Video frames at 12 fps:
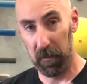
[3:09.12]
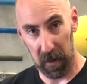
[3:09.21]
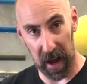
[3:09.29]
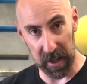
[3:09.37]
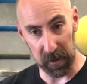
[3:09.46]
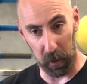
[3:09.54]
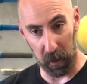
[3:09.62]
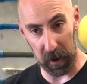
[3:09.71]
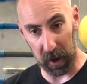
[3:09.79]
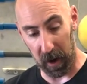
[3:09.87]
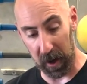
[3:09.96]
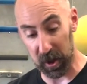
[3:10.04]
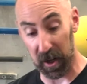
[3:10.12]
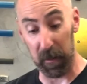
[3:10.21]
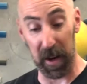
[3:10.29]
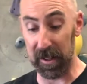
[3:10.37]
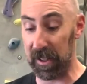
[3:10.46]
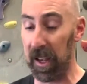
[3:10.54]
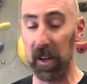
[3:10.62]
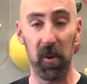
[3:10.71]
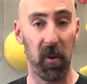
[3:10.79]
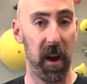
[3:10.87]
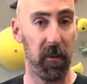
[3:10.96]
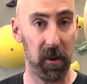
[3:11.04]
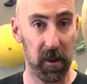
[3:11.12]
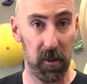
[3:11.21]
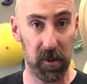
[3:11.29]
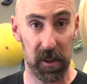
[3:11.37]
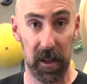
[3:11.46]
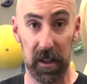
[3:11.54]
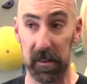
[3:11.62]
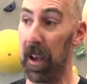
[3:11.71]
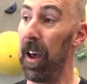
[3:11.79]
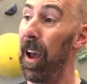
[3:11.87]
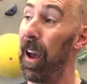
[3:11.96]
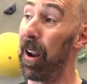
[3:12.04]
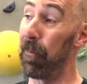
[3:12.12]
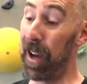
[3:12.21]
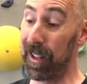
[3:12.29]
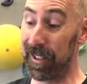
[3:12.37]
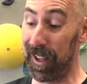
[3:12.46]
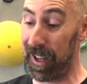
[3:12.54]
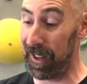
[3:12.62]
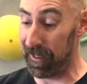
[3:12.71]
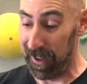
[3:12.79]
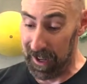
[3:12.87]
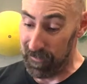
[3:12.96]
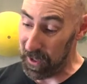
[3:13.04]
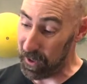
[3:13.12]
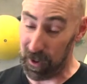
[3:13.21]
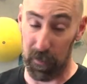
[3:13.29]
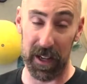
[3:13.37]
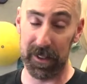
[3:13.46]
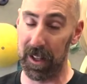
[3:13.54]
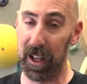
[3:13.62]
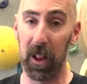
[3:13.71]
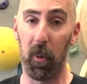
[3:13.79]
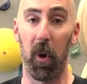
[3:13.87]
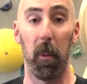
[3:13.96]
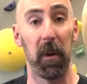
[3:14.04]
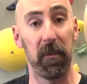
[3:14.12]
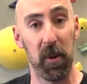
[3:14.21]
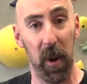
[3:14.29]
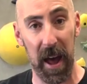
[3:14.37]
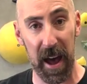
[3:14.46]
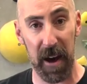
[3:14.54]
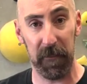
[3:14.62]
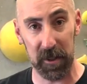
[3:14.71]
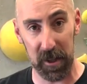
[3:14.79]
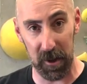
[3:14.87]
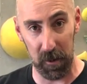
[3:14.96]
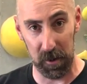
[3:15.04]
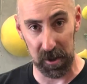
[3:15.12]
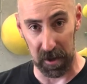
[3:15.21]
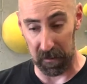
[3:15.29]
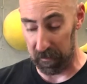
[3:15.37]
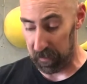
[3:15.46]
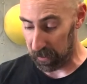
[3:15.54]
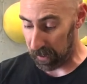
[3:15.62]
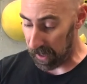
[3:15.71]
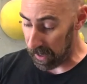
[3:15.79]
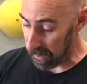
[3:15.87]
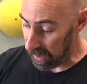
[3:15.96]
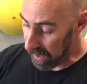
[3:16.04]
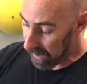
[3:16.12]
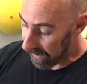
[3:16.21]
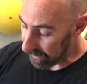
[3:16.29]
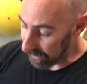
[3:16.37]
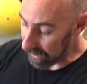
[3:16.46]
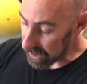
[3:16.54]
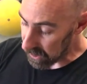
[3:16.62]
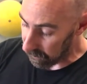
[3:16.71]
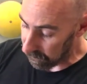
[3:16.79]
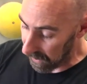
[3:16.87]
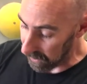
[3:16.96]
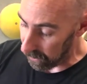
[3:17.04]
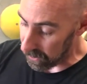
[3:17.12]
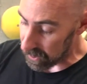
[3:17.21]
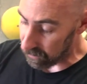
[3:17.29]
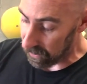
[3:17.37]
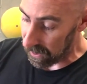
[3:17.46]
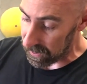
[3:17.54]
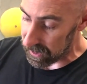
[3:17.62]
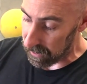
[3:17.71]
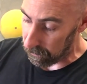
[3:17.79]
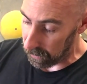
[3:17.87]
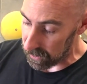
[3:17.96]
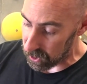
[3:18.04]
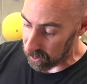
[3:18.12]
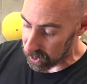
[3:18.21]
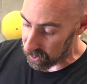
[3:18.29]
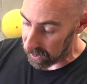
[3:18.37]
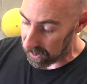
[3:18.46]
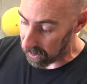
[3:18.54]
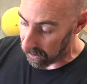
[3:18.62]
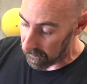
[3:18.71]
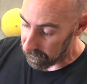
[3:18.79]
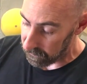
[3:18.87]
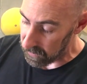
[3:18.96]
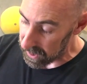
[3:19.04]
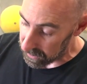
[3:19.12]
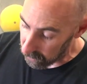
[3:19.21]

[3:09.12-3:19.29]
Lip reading: as a point of caution, I'm not saying don't ever use these, and I'm not saying that they're the best thing in the world, but if you have to use them, okay, at least follow this very simple instruction right here. Feed the